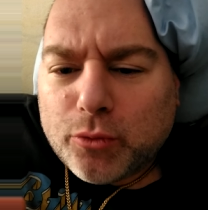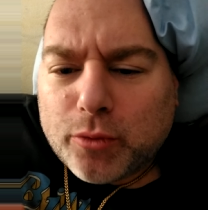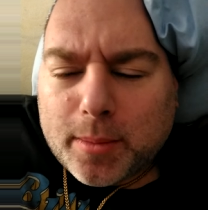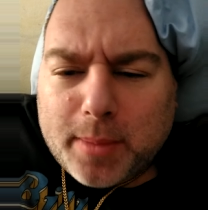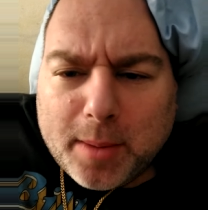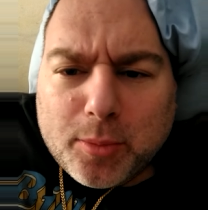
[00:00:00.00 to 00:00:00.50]

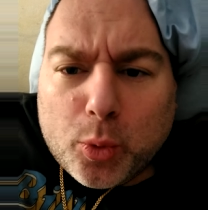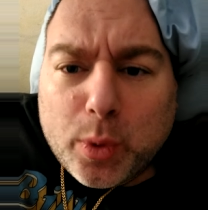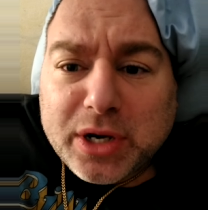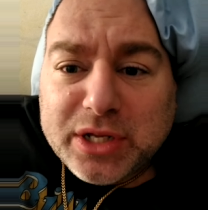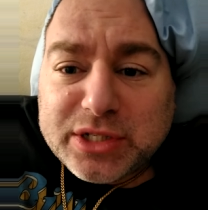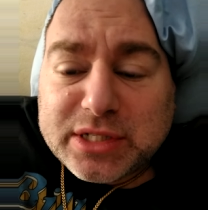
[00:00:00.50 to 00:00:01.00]
Remember
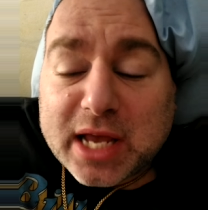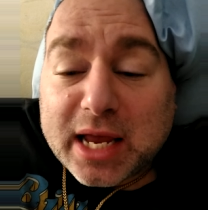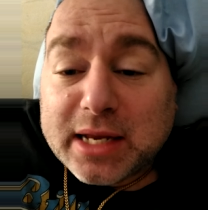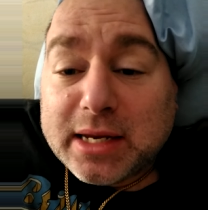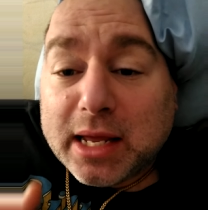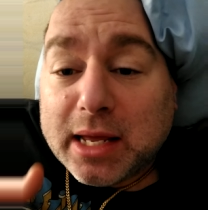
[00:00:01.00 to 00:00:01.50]
when he
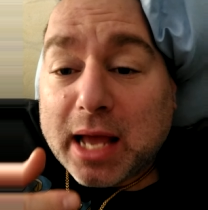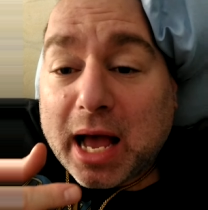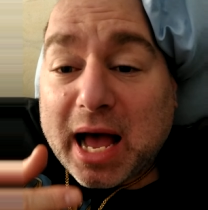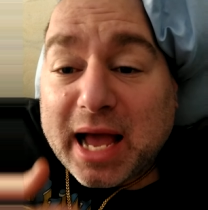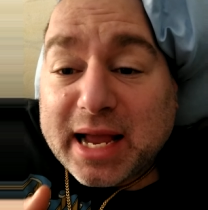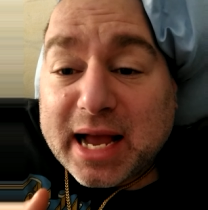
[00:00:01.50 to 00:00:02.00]
said,
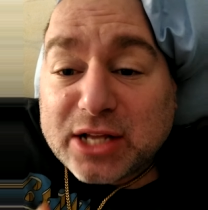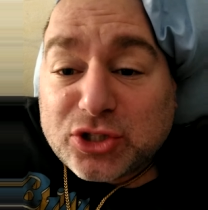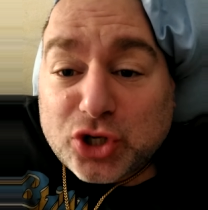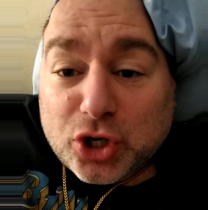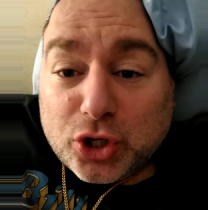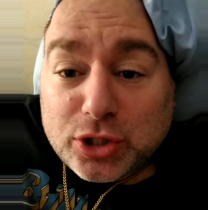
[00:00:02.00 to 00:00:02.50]
I got
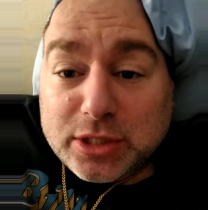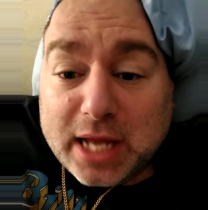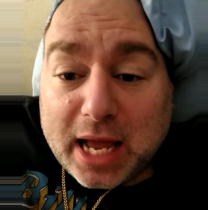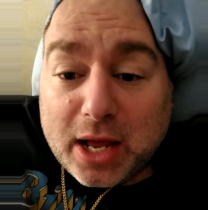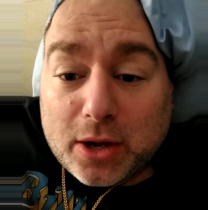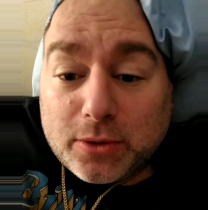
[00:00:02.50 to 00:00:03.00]
turned
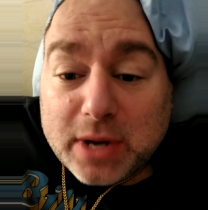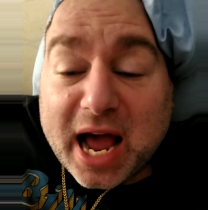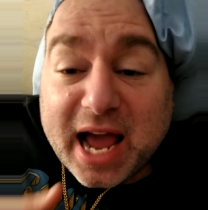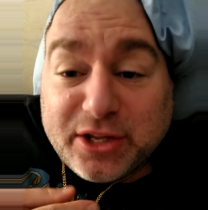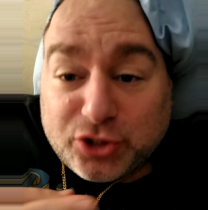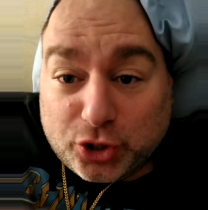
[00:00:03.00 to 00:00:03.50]
down,
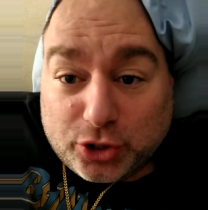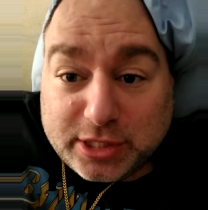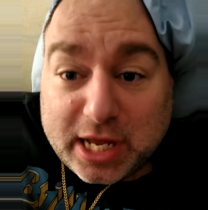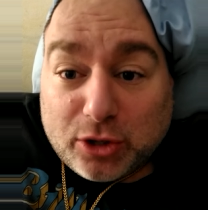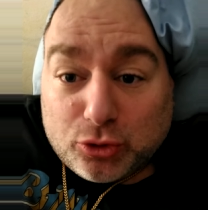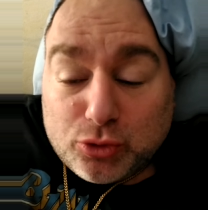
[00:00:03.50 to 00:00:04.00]
I turned
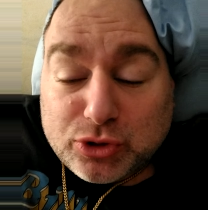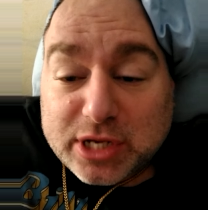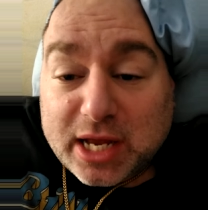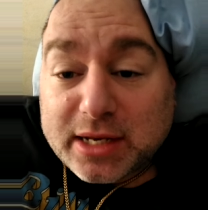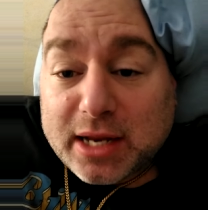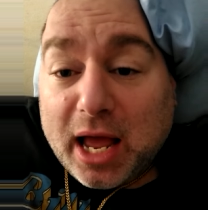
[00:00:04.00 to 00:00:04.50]
down, Lou
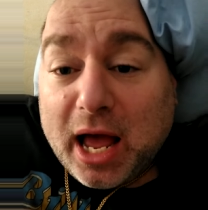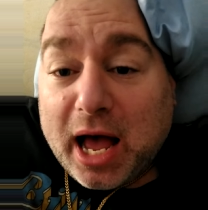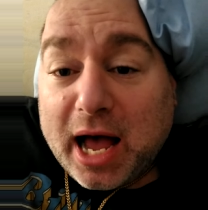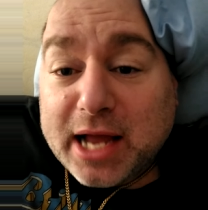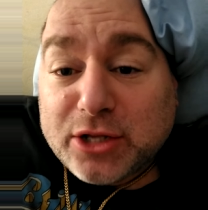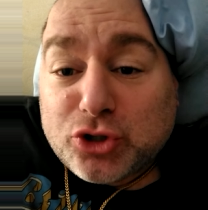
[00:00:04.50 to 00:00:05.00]
said,
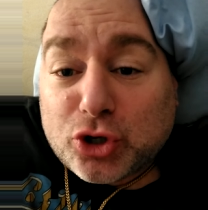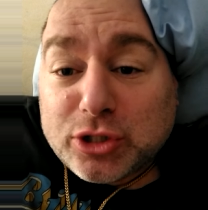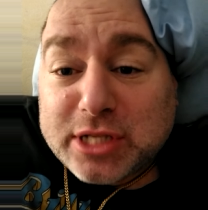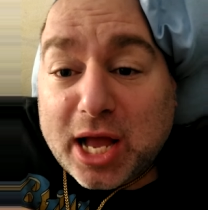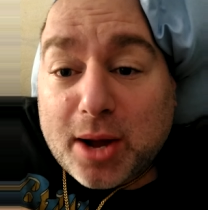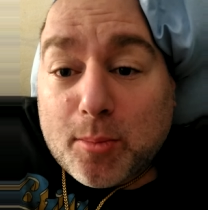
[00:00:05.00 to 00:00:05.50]
I turned
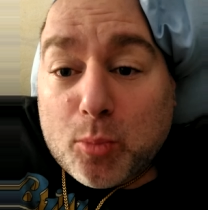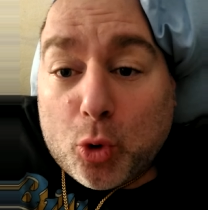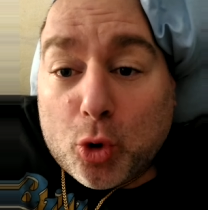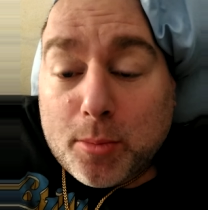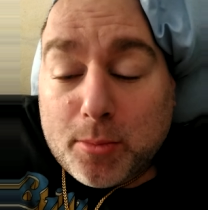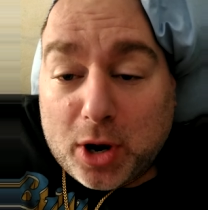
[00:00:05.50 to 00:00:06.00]
down
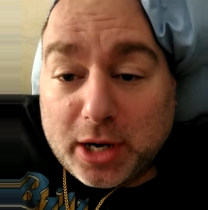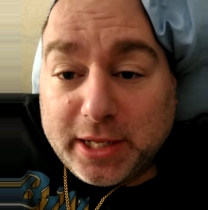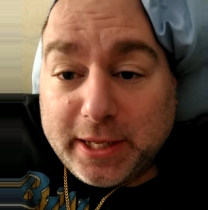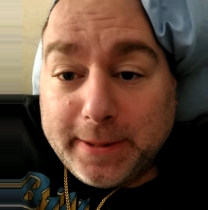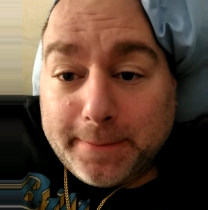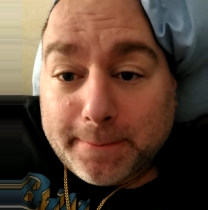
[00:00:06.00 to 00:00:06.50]
more
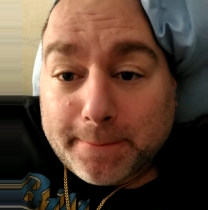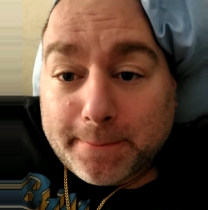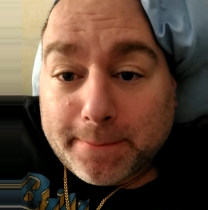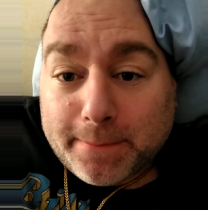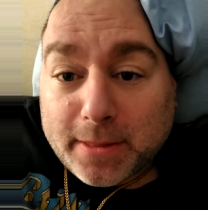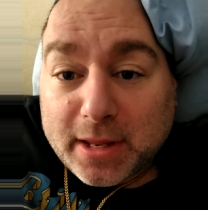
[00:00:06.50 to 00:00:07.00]
money
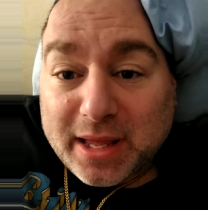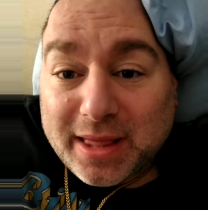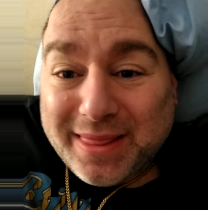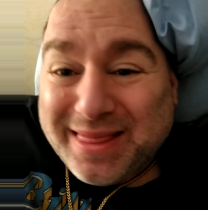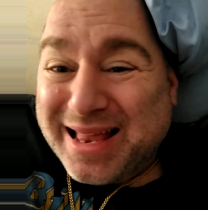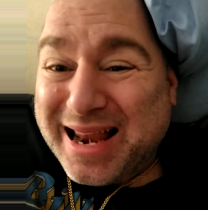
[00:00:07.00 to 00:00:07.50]

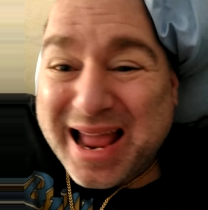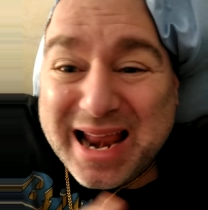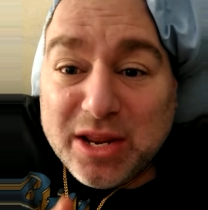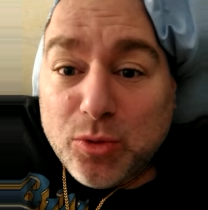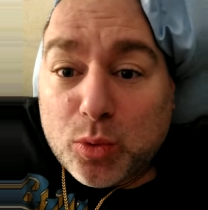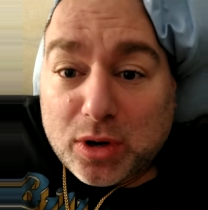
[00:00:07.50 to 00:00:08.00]
than
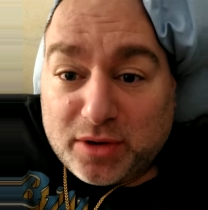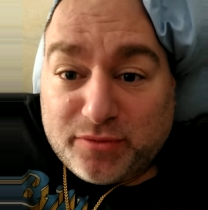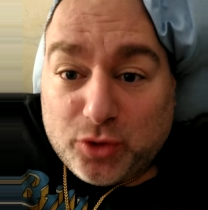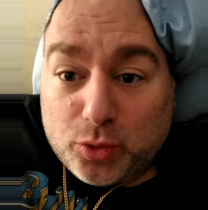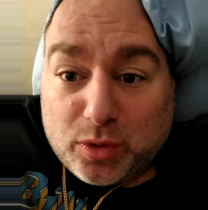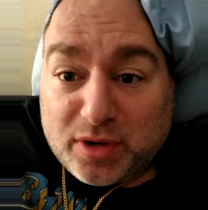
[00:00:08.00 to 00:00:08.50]
any one of
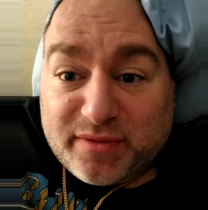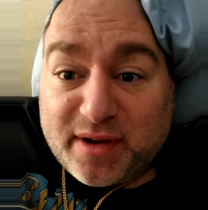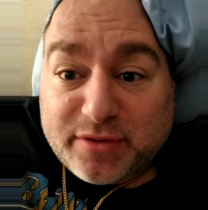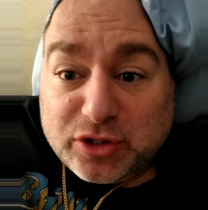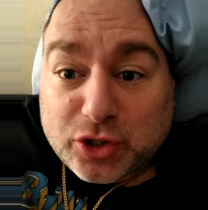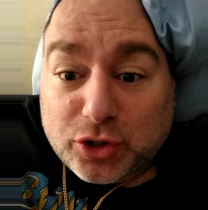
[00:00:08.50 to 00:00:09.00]
you would have
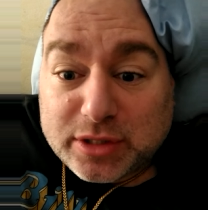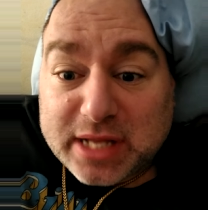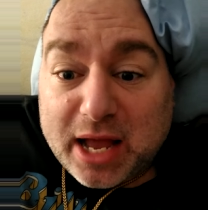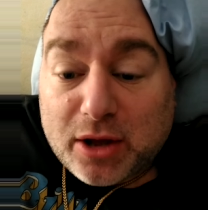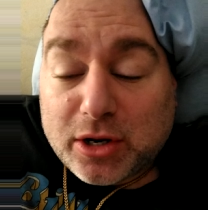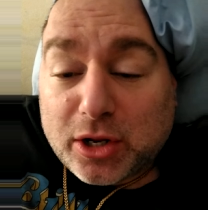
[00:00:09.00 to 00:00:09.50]
ever turned
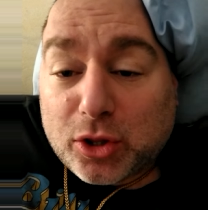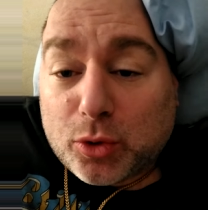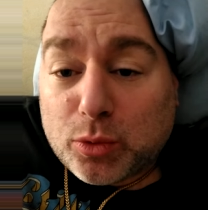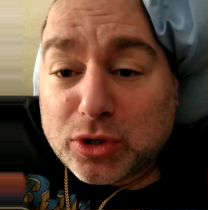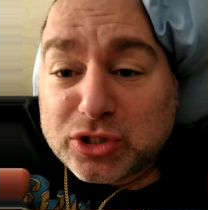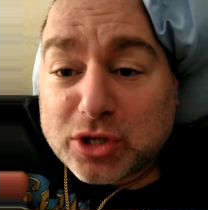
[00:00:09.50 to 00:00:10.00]
down. In other
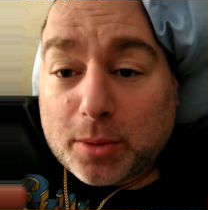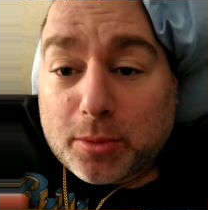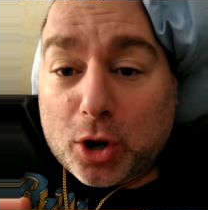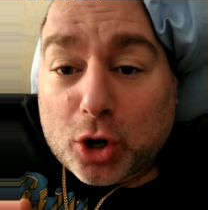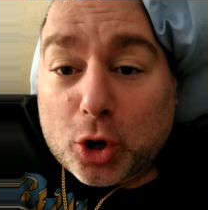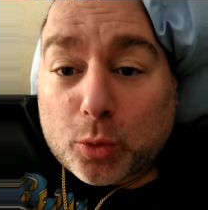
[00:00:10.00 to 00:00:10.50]
words, a,
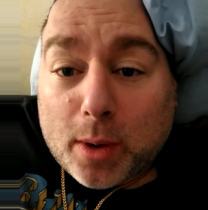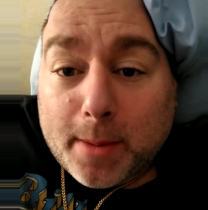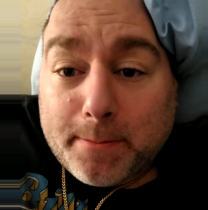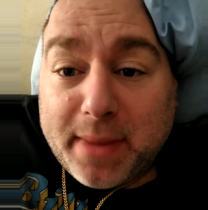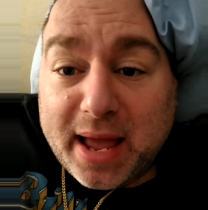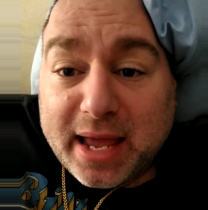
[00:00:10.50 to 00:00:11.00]
a,
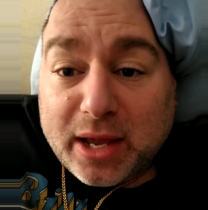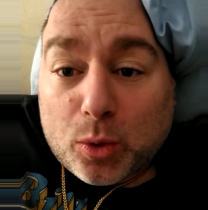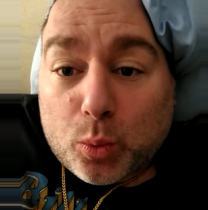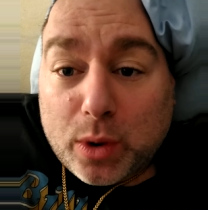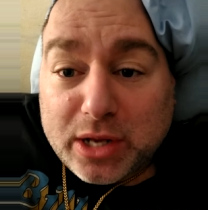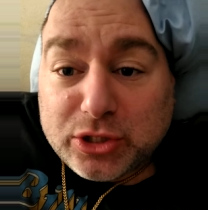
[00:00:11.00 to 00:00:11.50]
corrupt bank
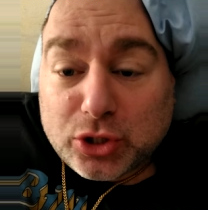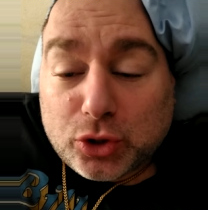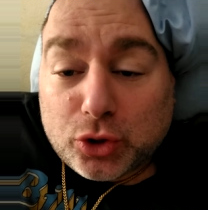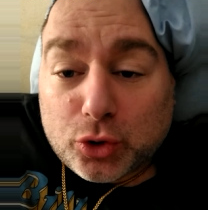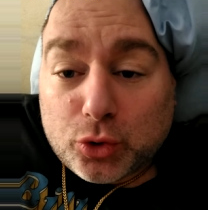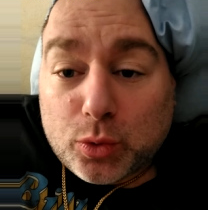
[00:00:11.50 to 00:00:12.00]
went to
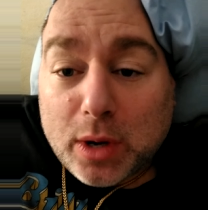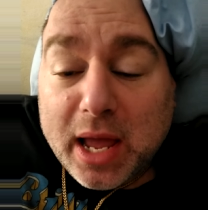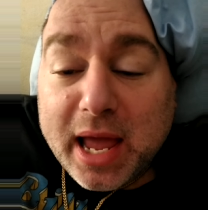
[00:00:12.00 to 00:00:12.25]
Lou